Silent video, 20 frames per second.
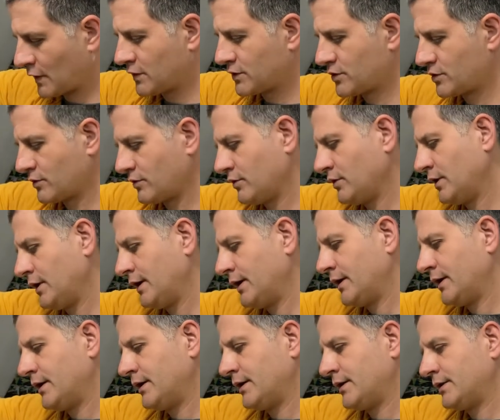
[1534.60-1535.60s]
So
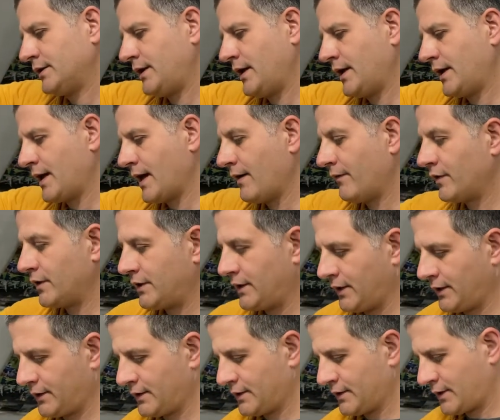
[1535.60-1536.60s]
take
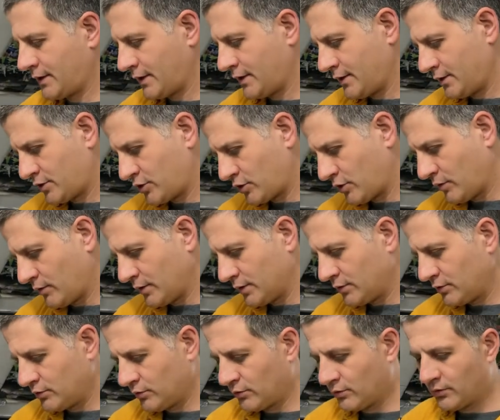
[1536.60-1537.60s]
everything that I show
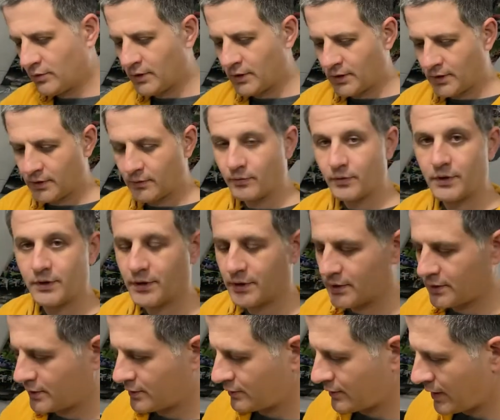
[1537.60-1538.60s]
and do with
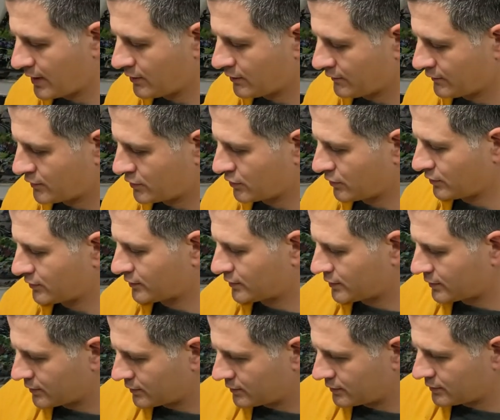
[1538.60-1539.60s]
a grain of
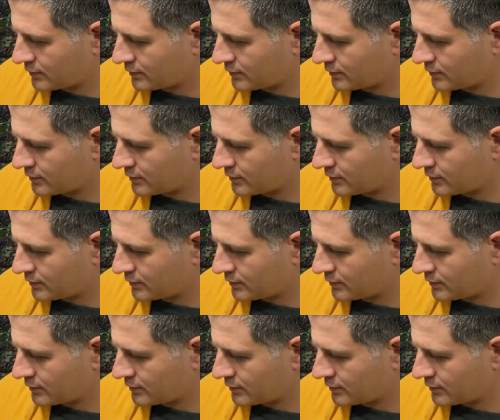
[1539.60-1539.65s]
salt.